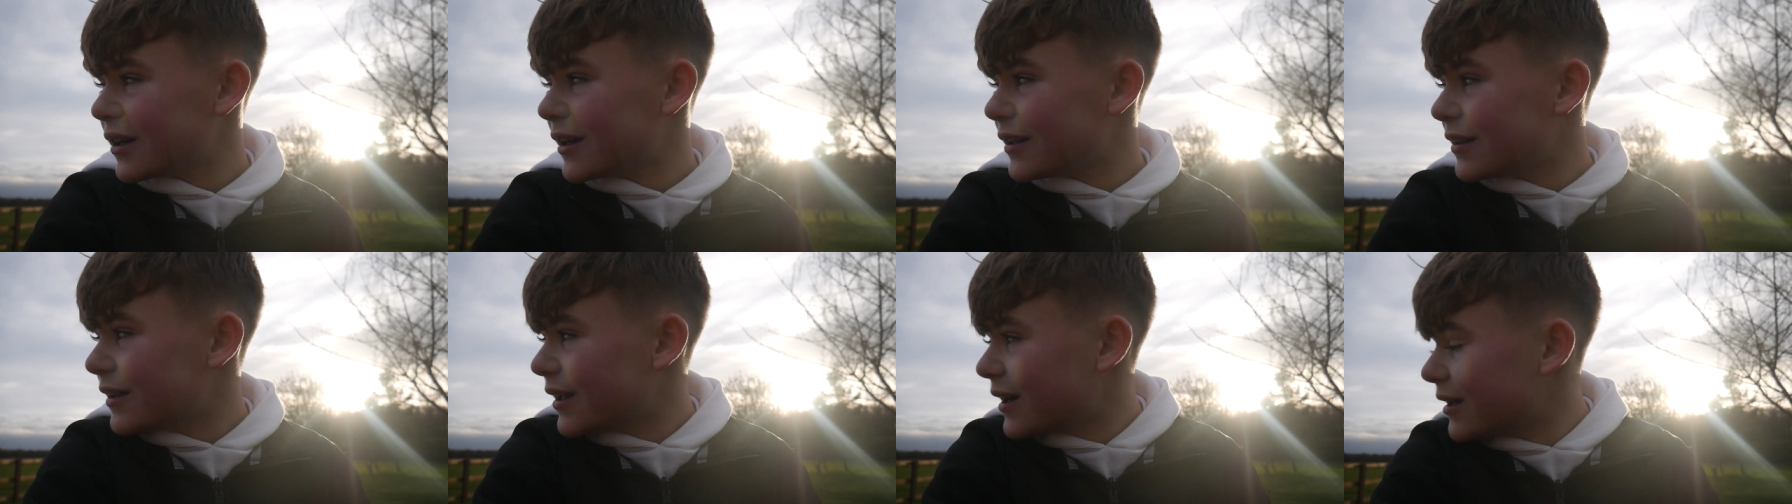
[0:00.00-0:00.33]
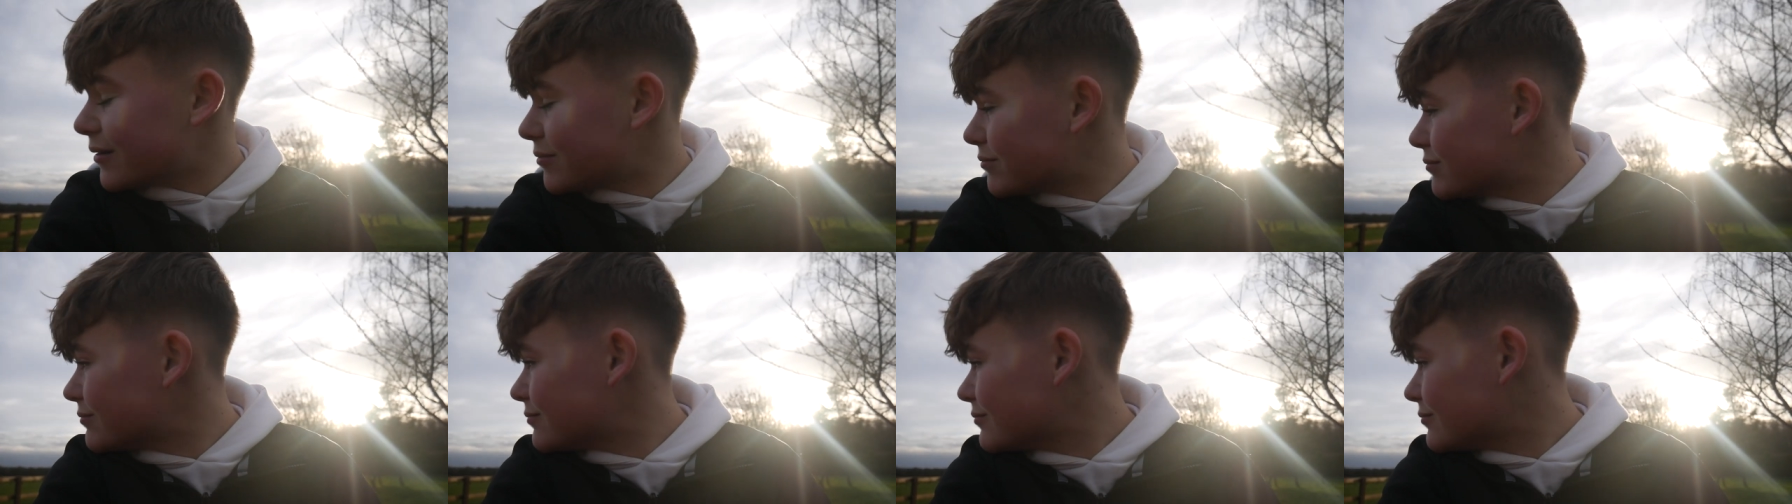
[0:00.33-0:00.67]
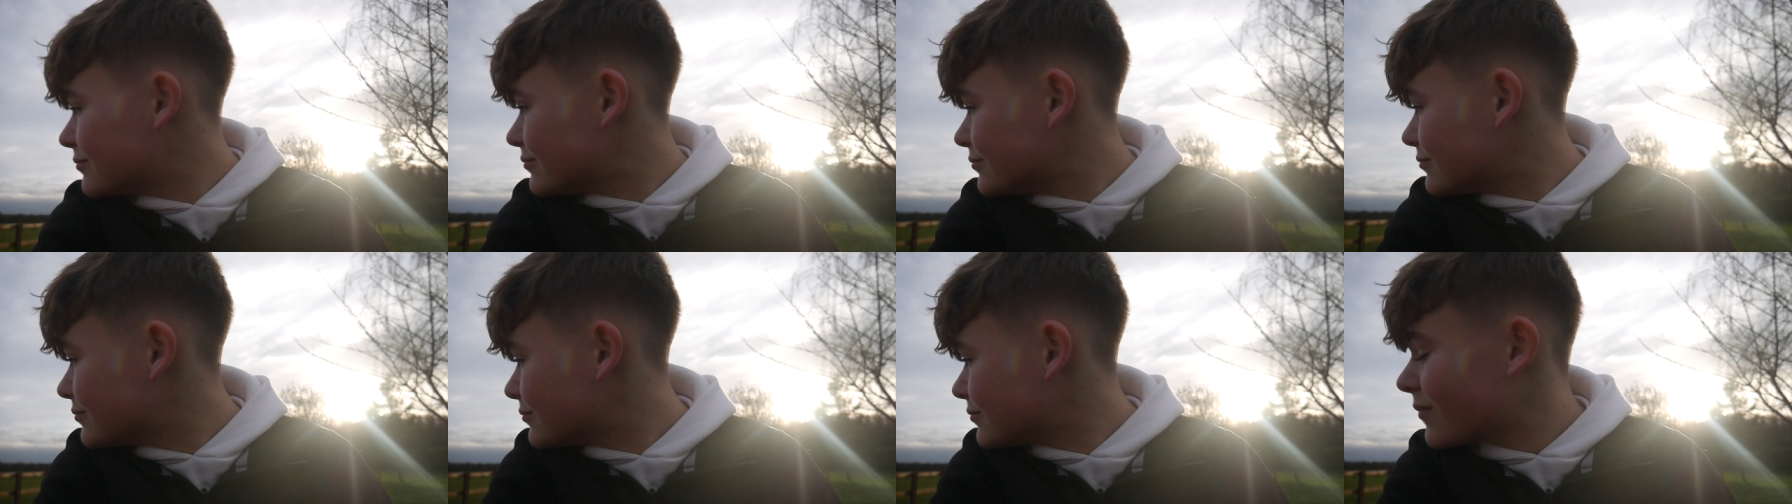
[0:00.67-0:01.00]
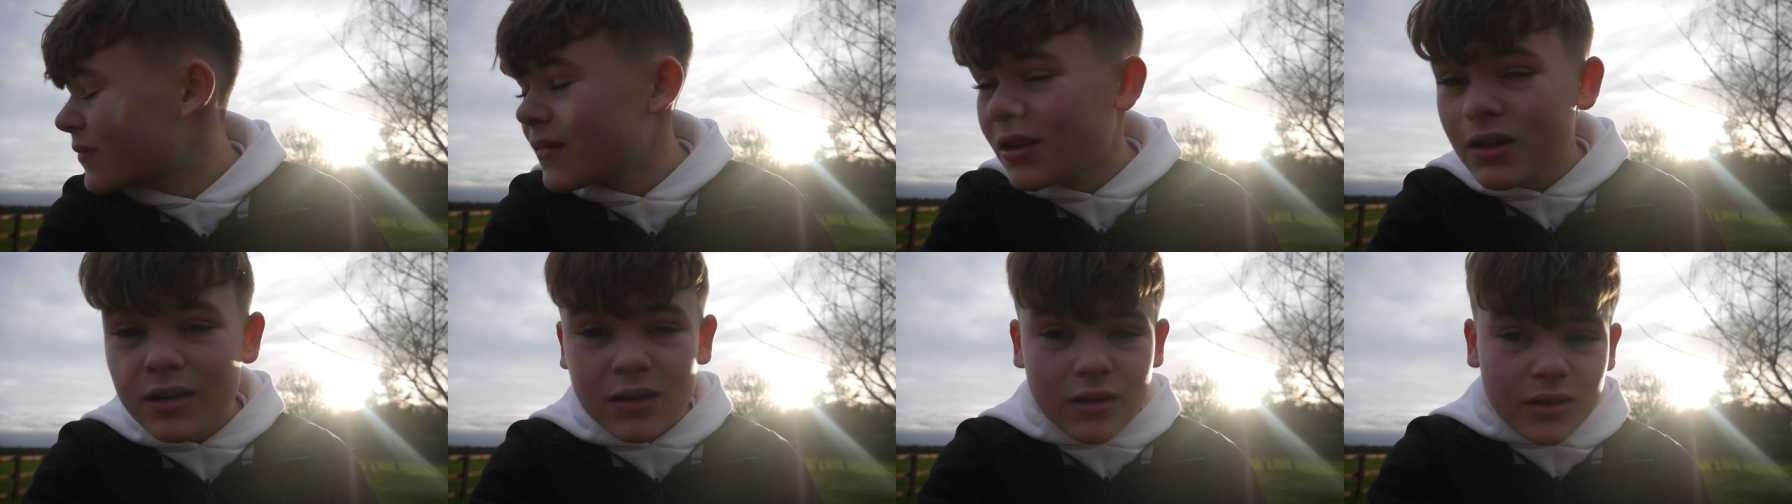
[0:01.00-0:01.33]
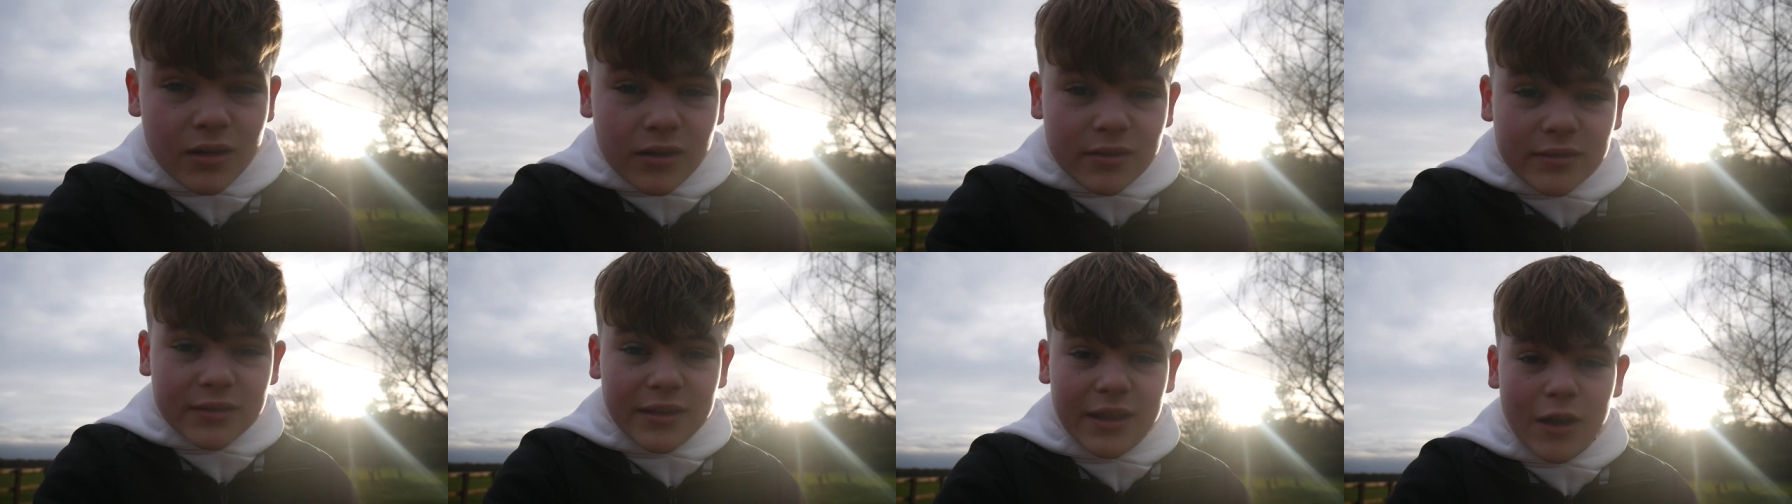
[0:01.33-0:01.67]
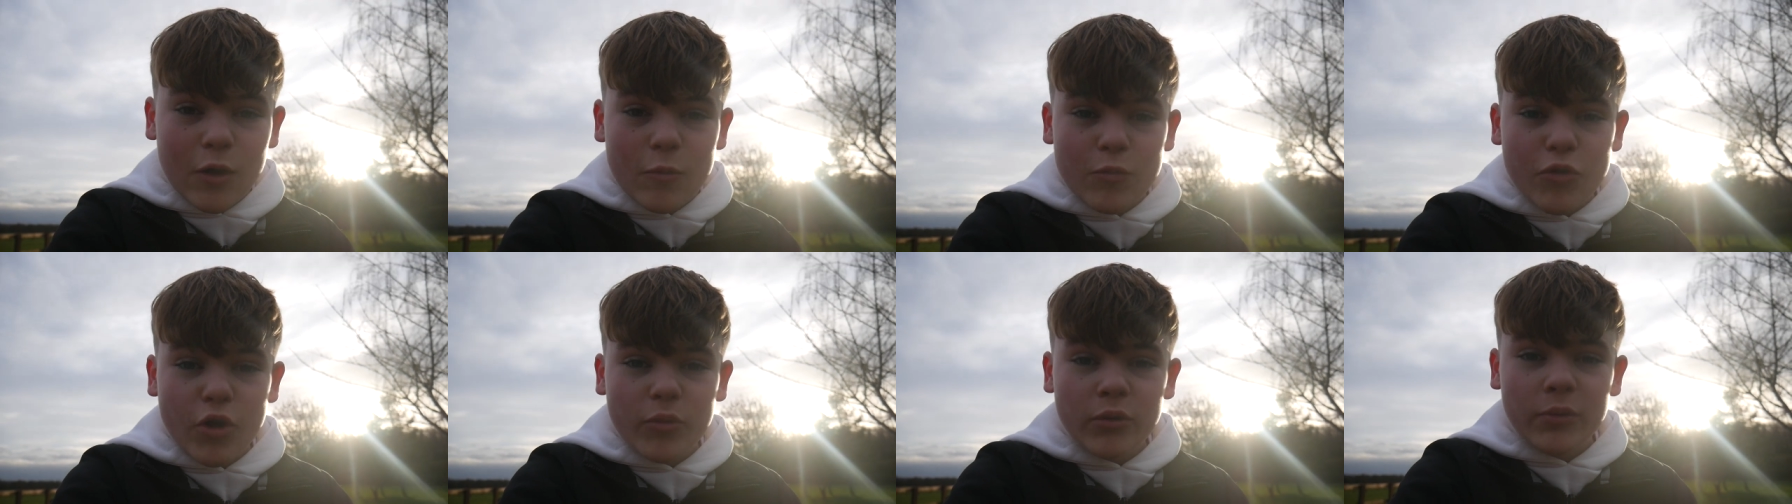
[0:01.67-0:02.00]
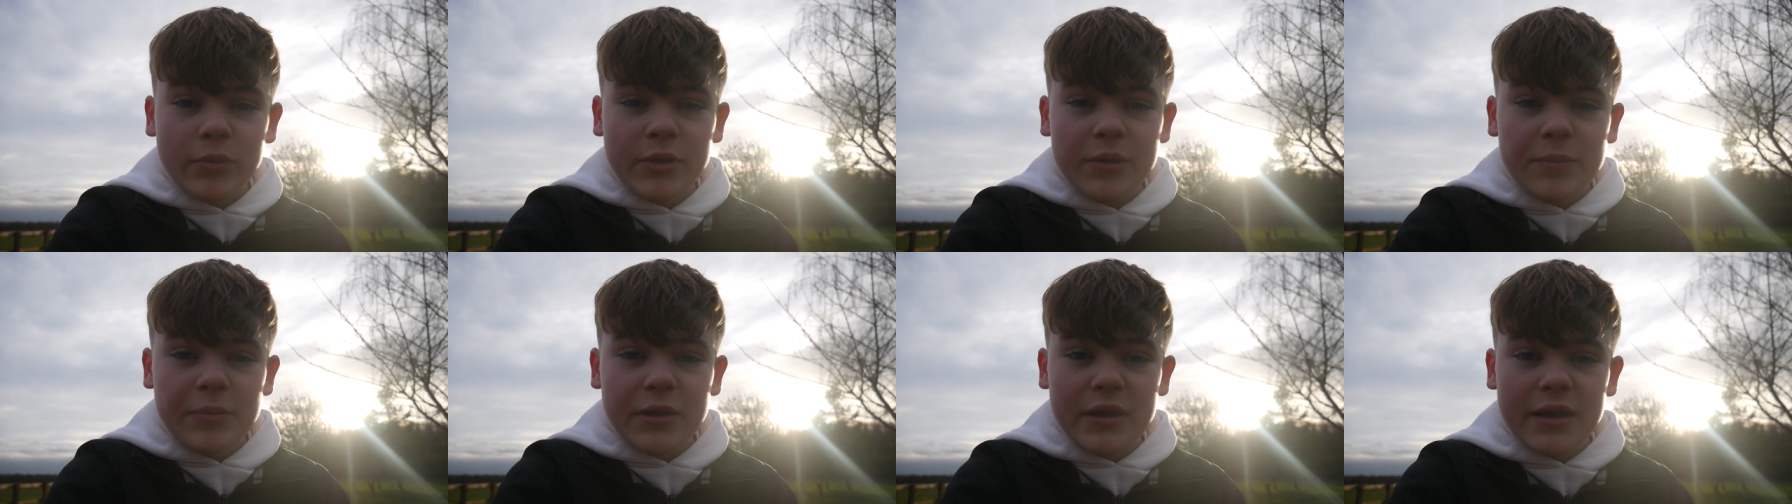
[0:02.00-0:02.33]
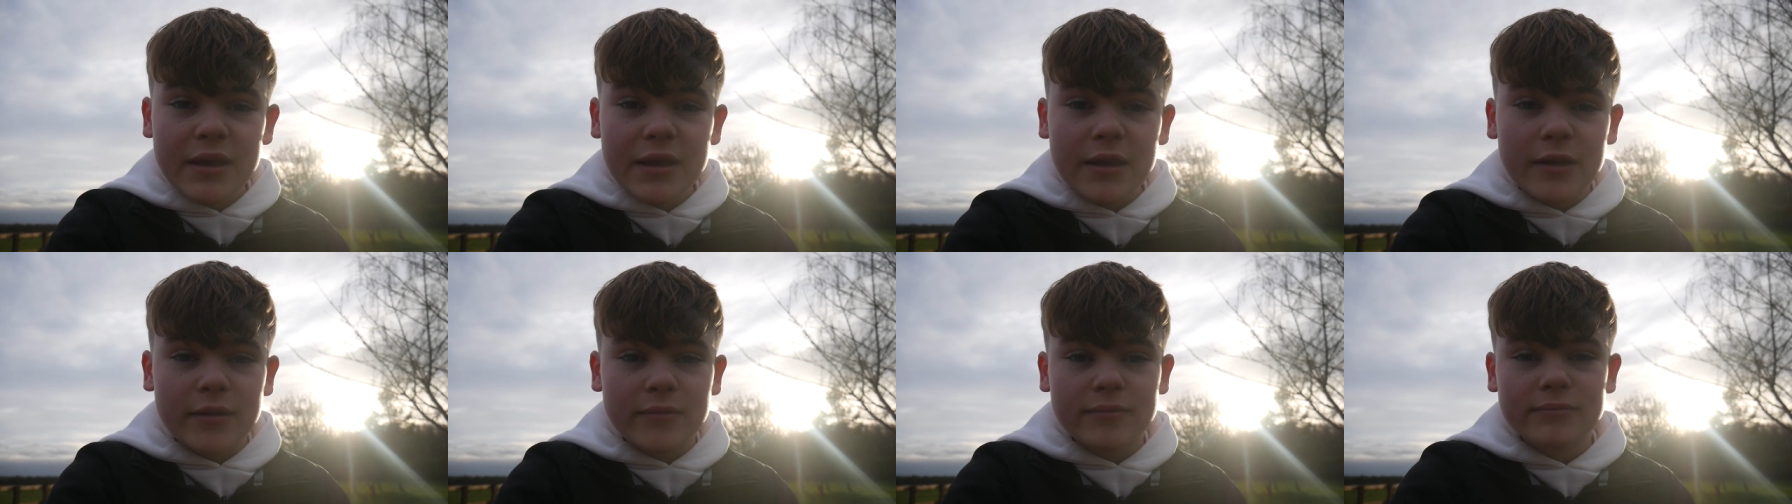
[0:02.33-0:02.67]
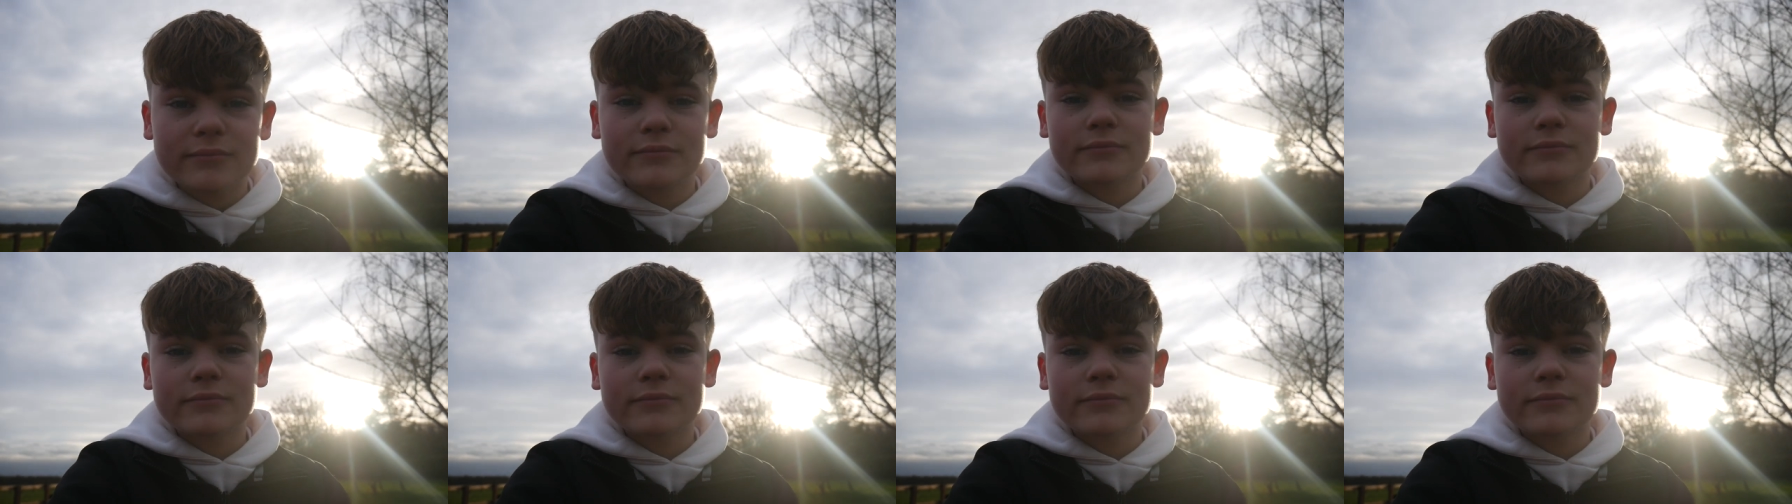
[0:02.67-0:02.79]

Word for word: and then that'll probably be it.